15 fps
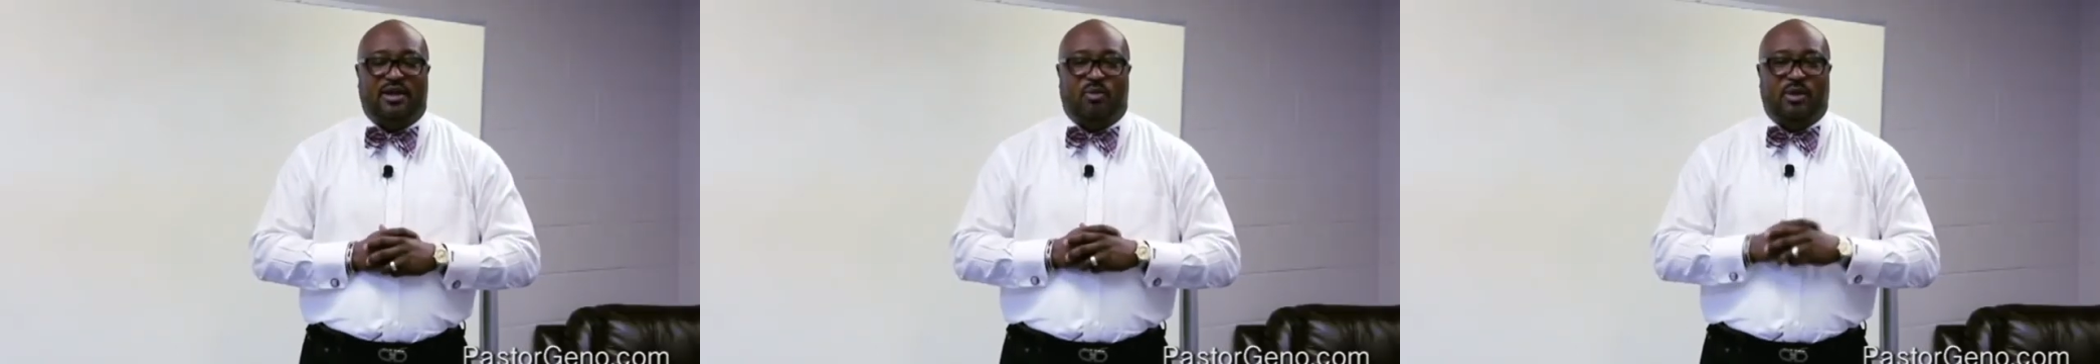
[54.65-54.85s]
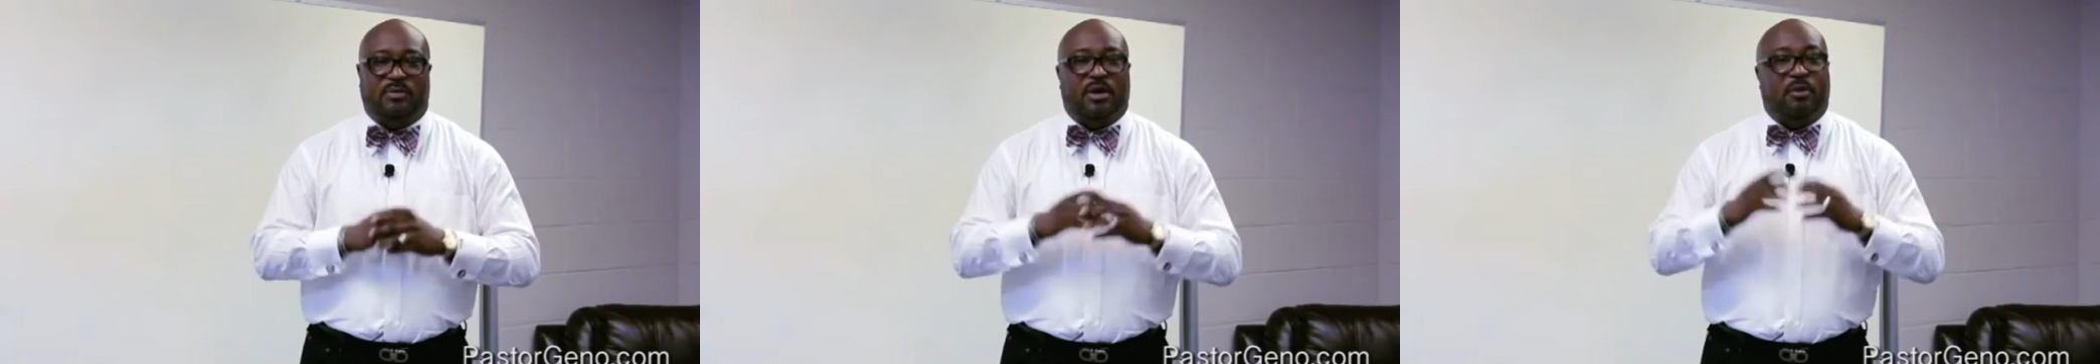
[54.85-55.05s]

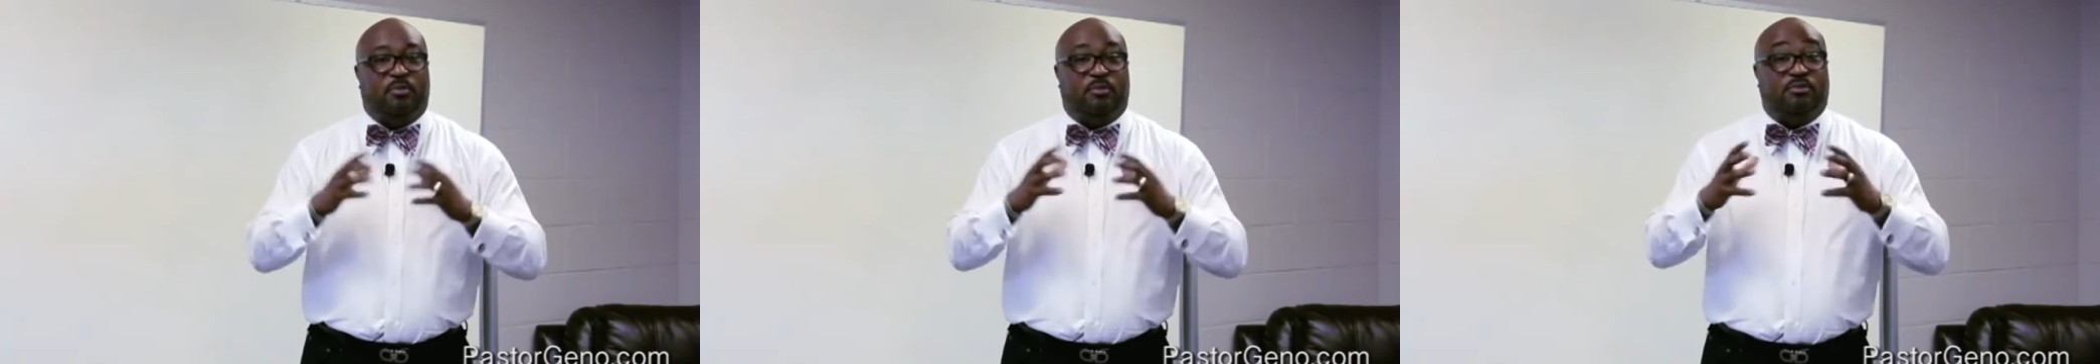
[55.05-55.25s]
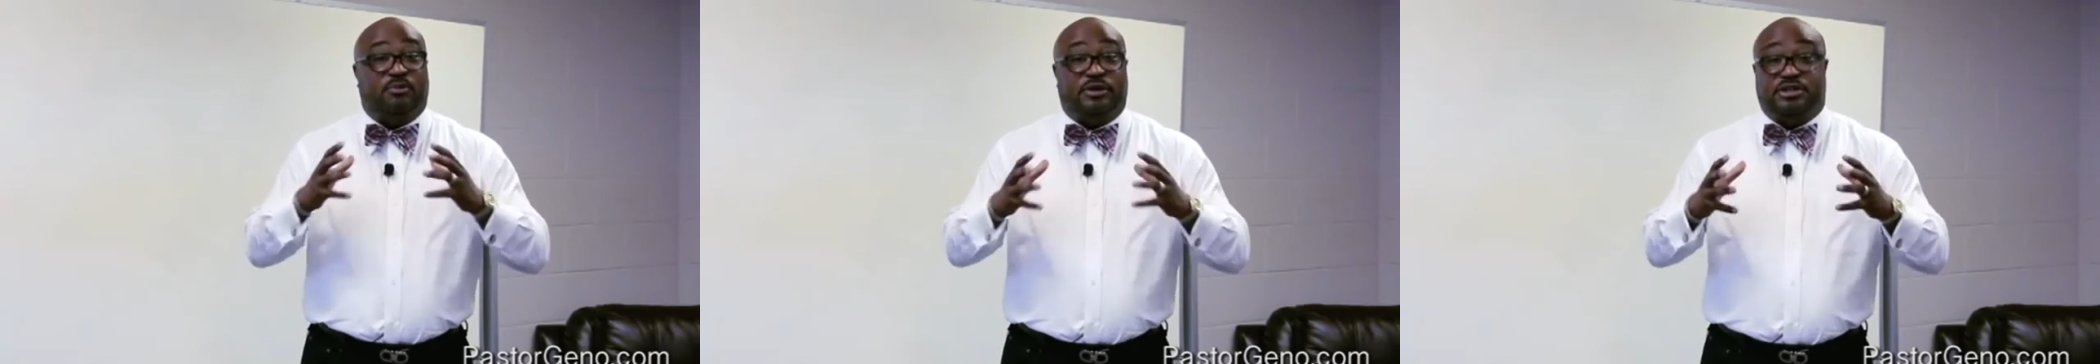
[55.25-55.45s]
what a
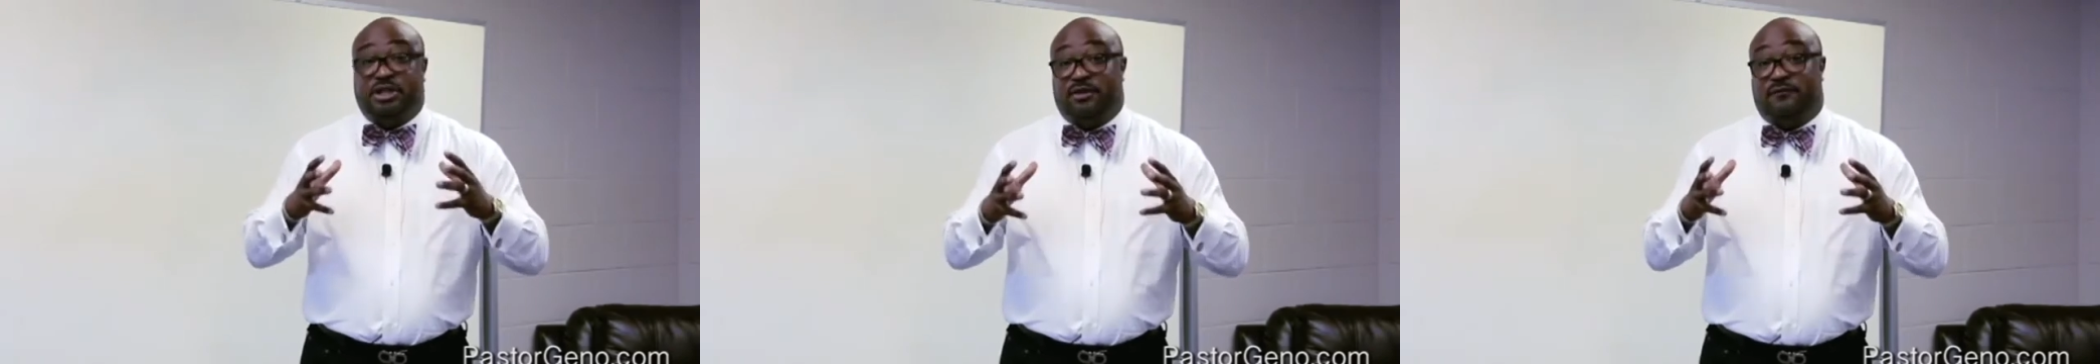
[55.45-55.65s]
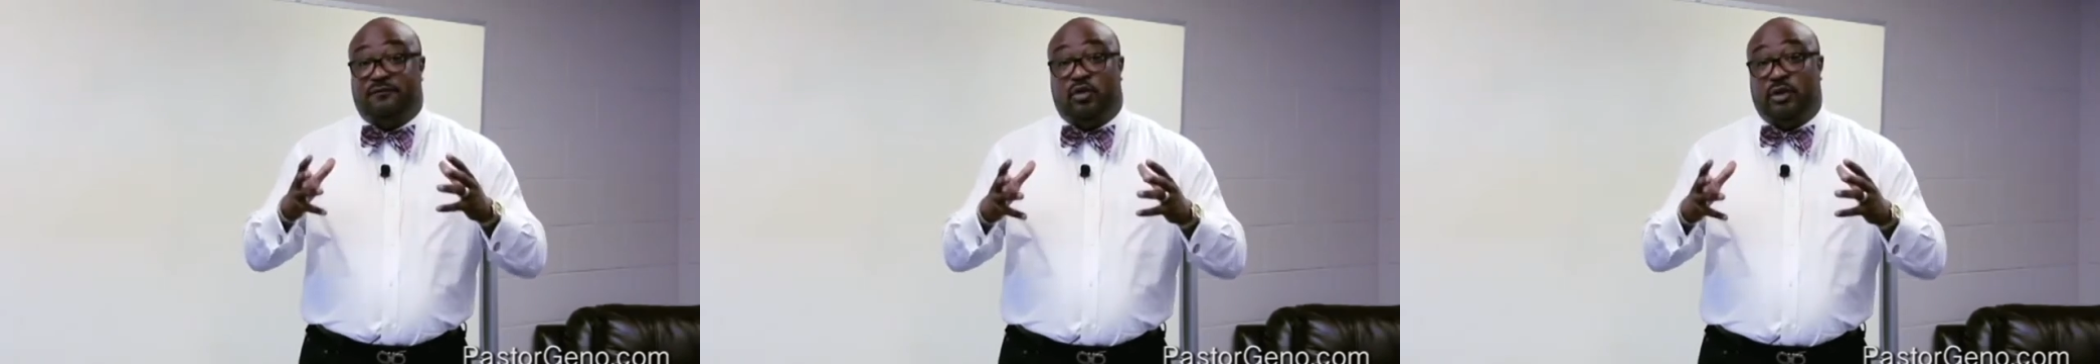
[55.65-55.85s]
preaching
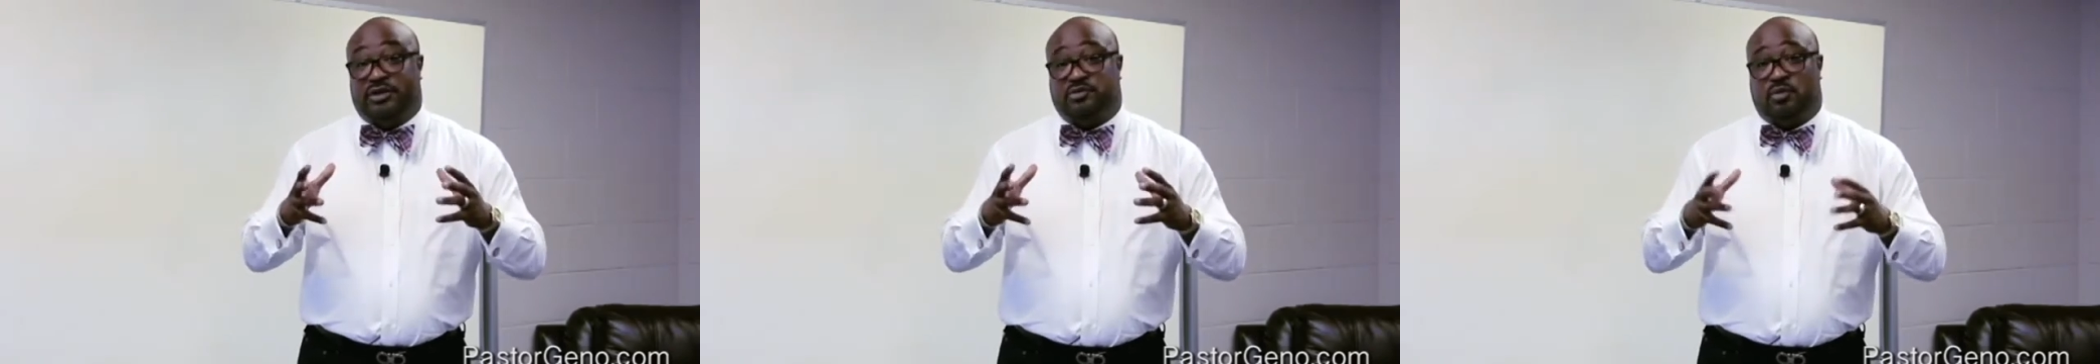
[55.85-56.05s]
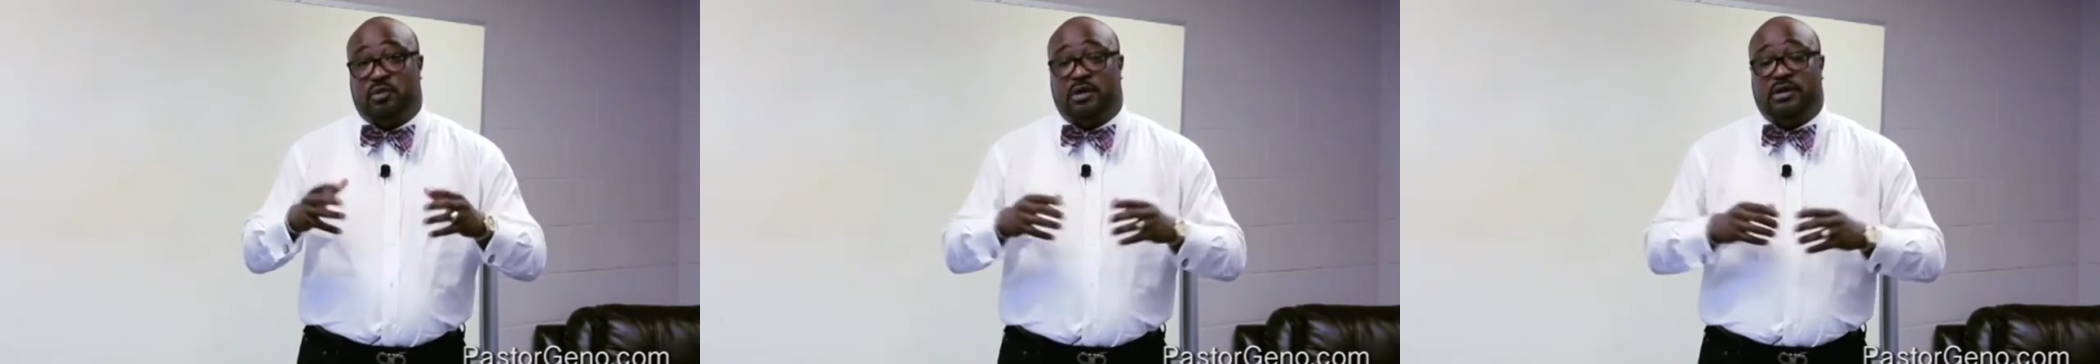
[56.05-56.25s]

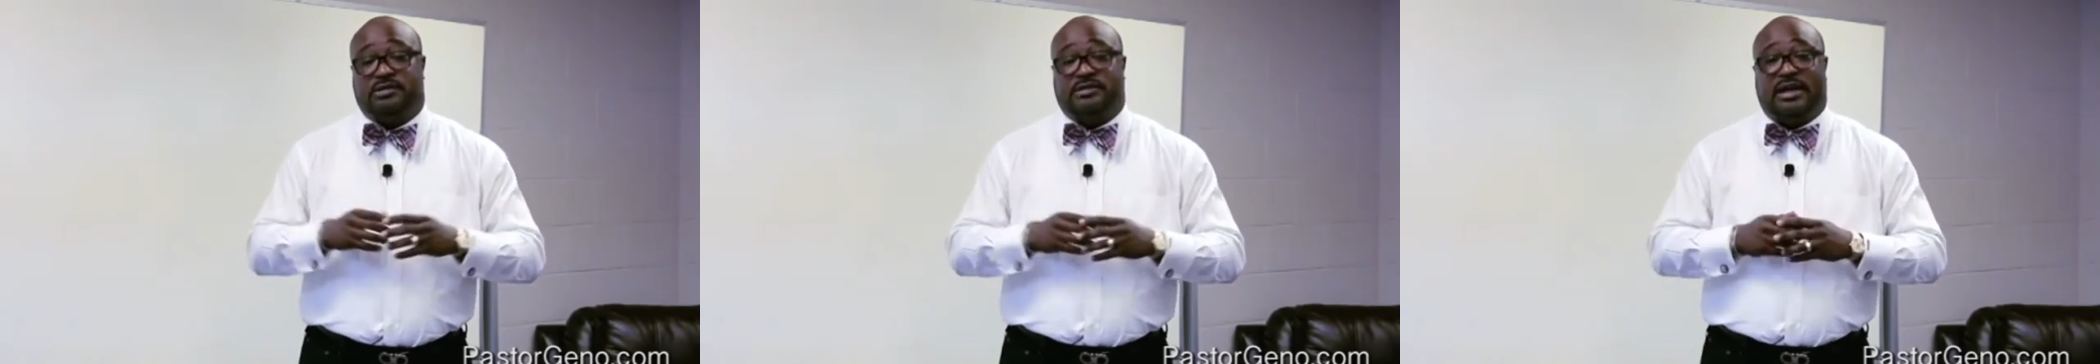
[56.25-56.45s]
voice was.